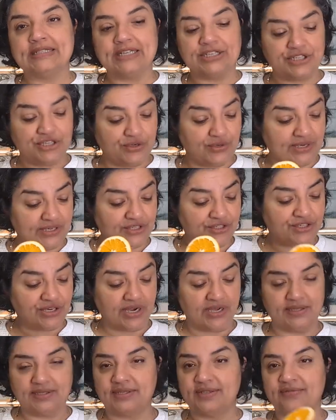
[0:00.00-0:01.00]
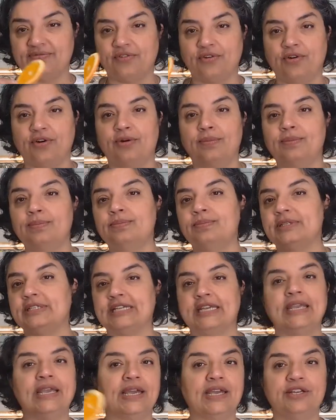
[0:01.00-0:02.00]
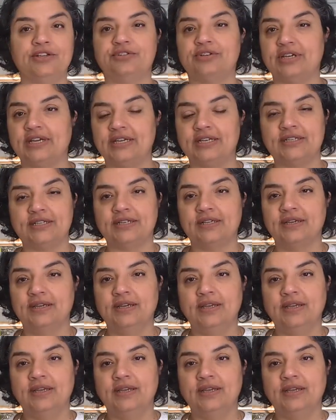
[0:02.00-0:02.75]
that you can transform, dehydrate,